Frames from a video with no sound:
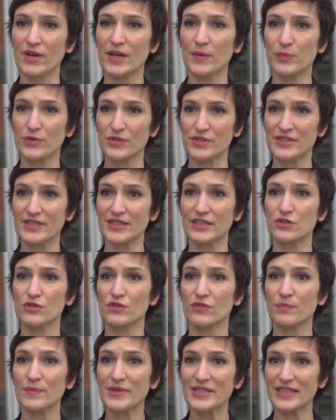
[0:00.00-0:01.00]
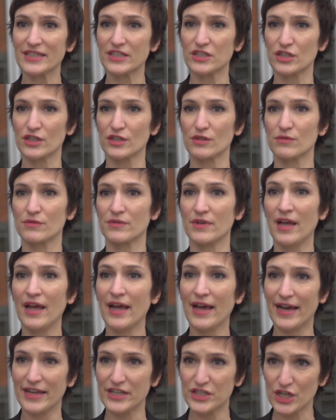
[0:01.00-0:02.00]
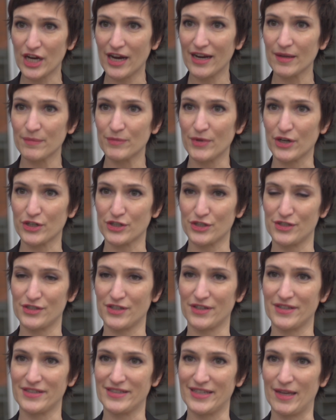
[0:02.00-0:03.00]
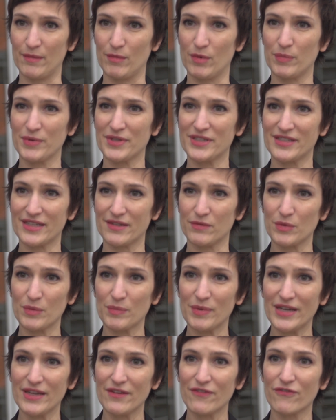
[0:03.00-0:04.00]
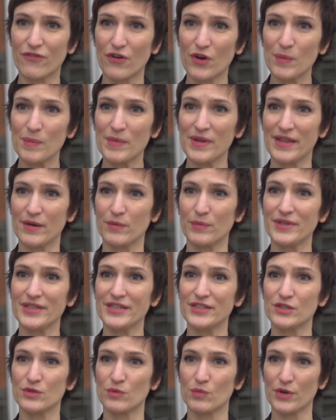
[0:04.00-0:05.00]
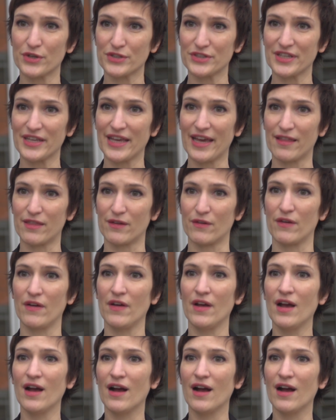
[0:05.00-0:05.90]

really puts the issue of missing children and child abductions on the table because we believe firmly that we need to work together